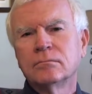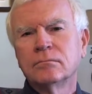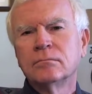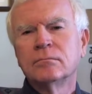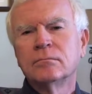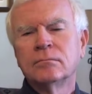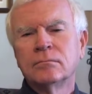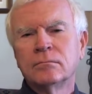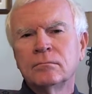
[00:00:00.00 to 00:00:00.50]

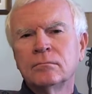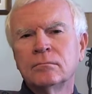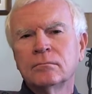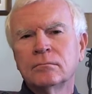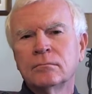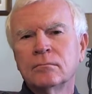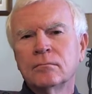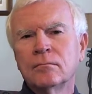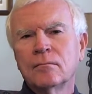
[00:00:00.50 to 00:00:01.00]

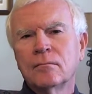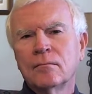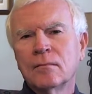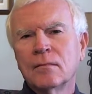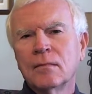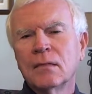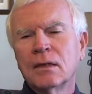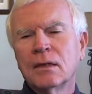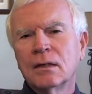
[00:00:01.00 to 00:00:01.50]

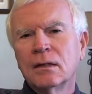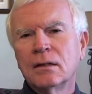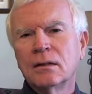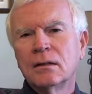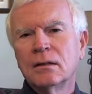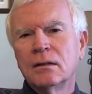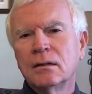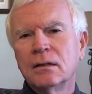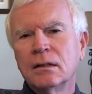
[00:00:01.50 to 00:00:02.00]

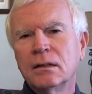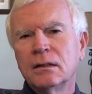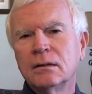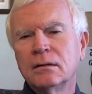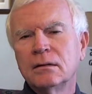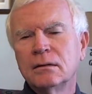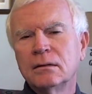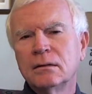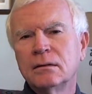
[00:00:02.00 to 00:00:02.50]

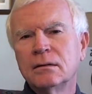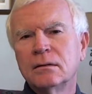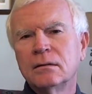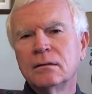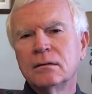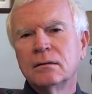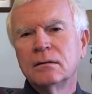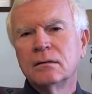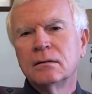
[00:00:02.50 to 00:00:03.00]

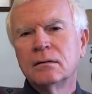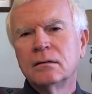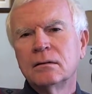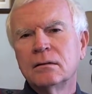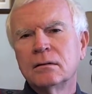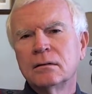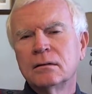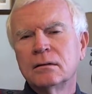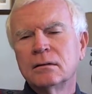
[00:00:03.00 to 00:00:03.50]

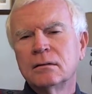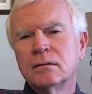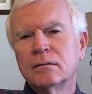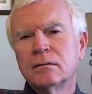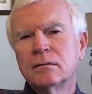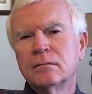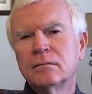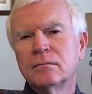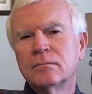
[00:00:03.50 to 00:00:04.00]

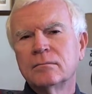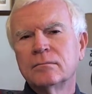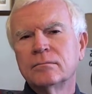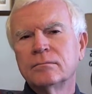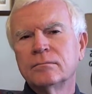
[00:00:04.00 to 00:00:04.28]
No words are spoken by the person on screen.